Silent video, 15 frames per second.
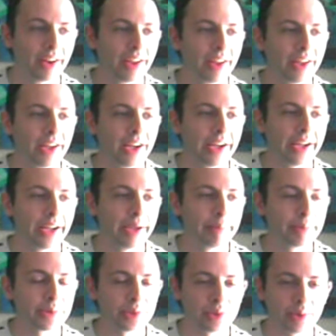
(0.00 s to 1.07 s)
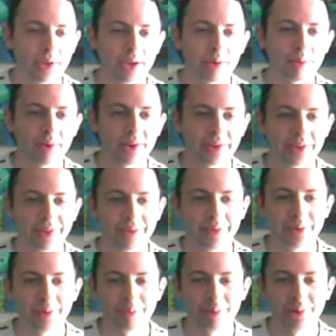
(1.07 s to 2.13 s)
So I walked over to
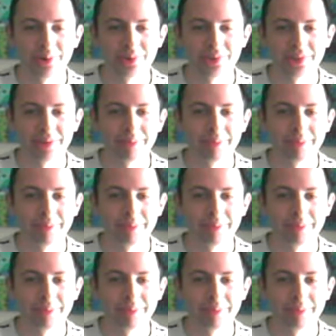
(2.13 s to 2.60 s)
approach him.